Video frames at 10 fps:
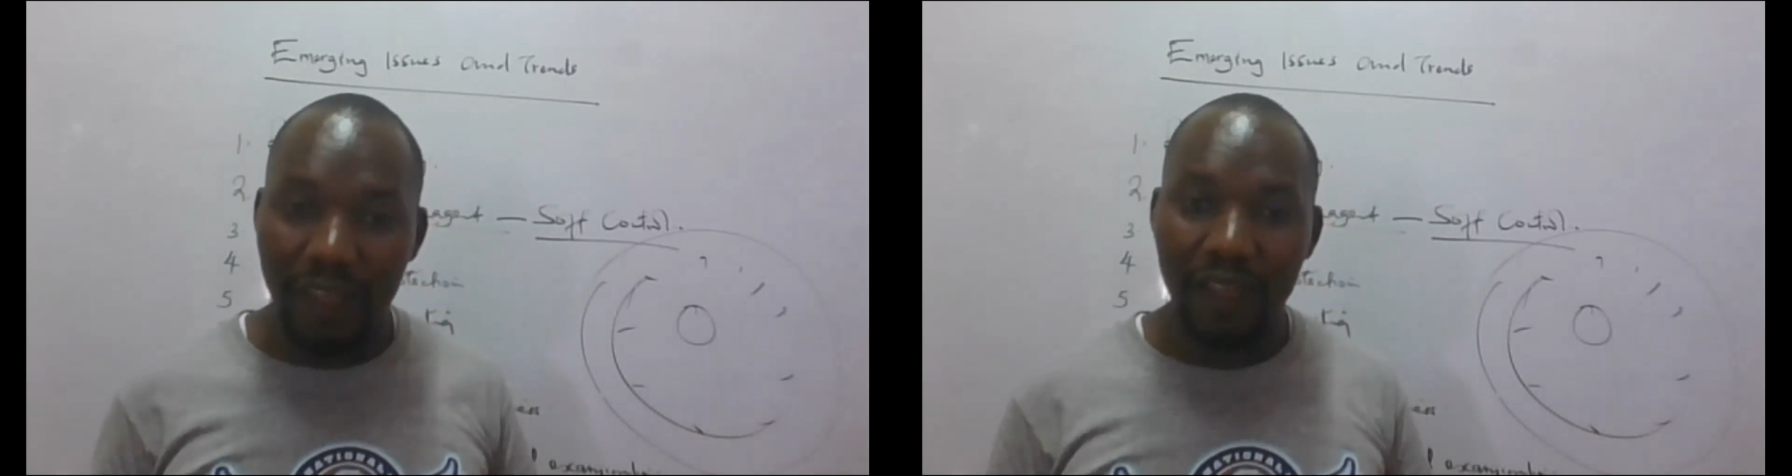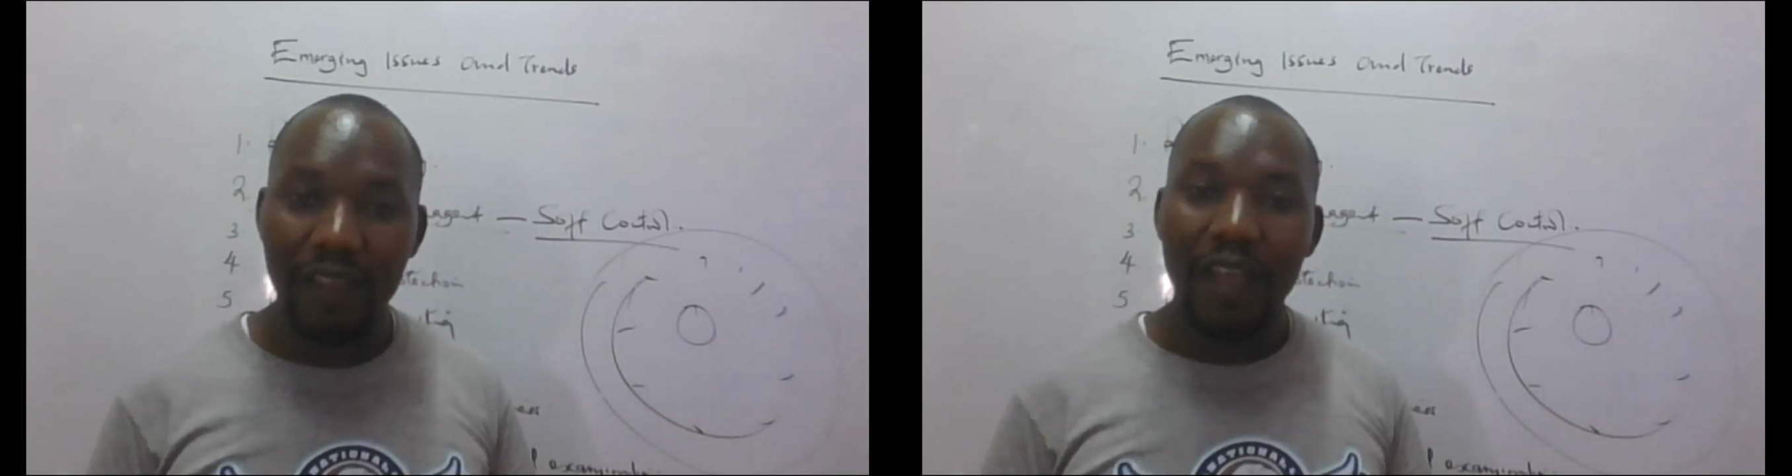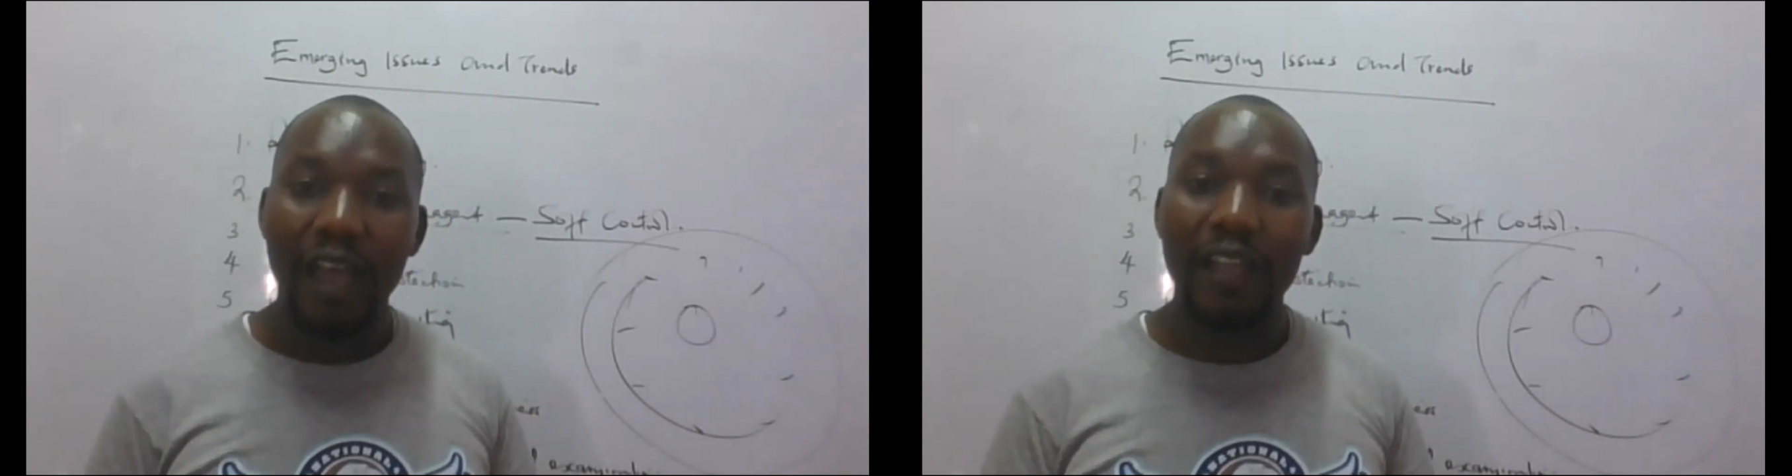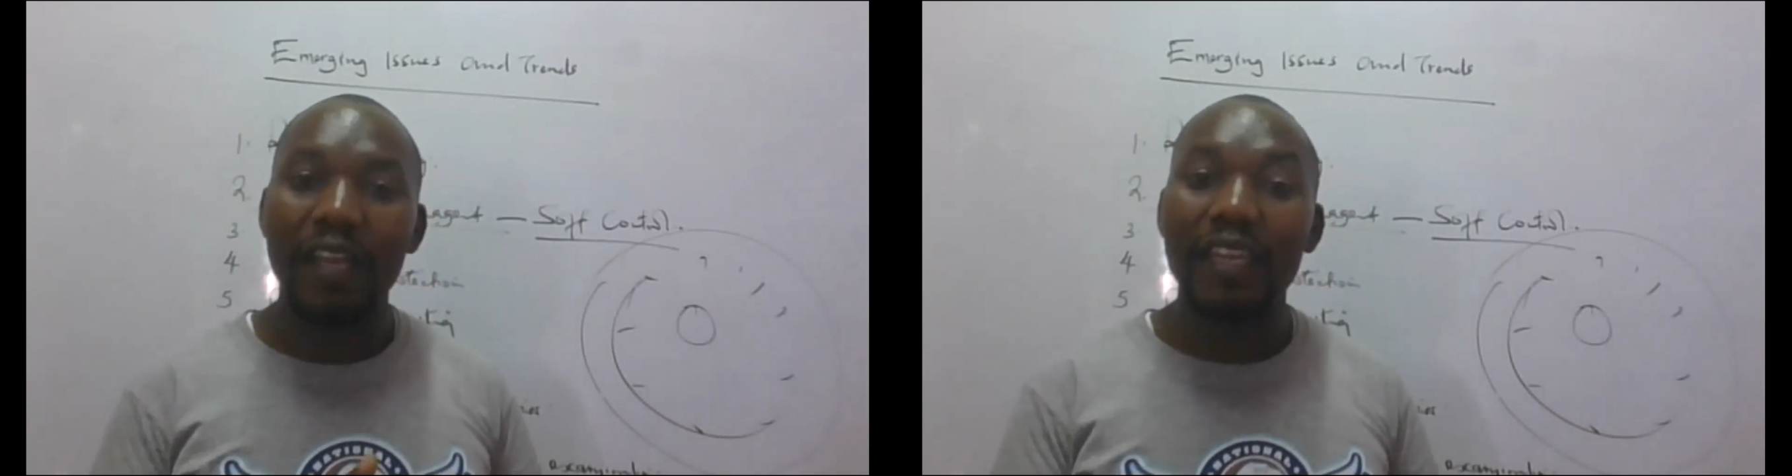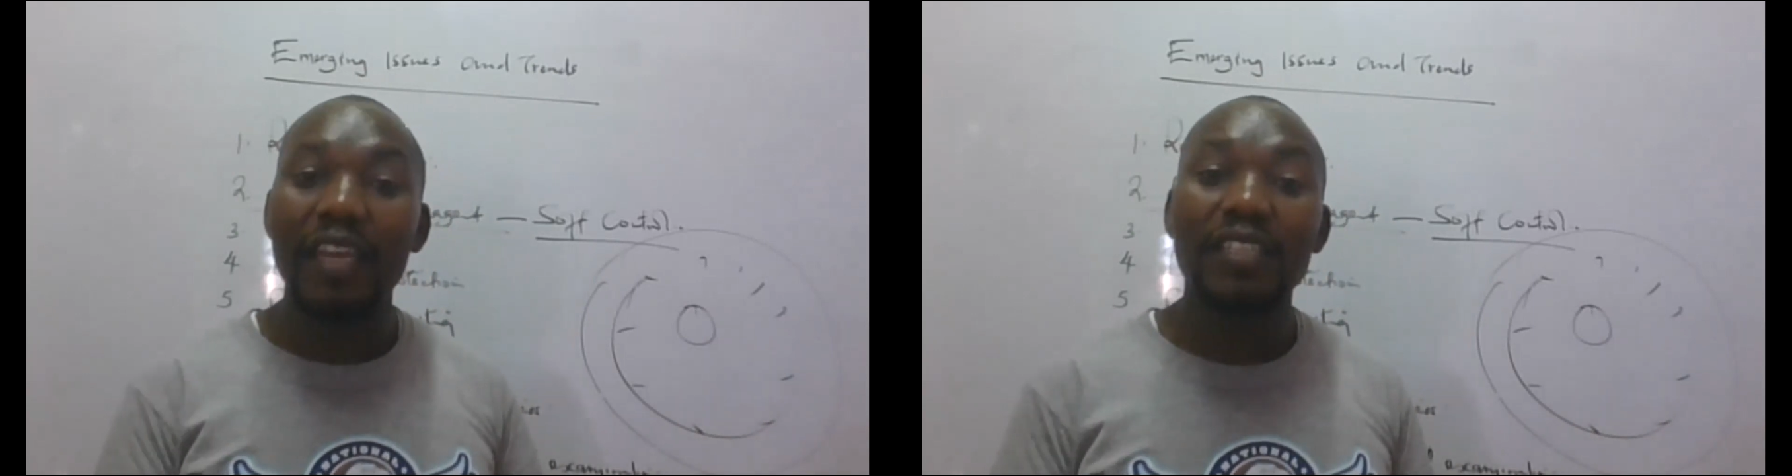there
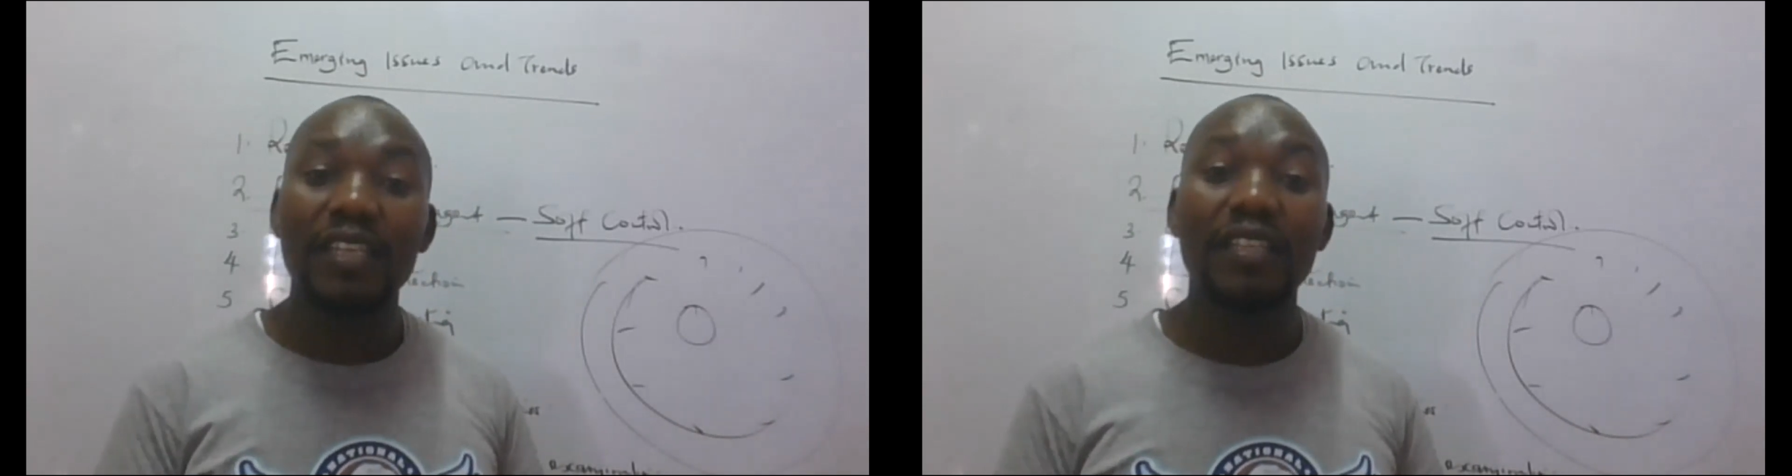and I get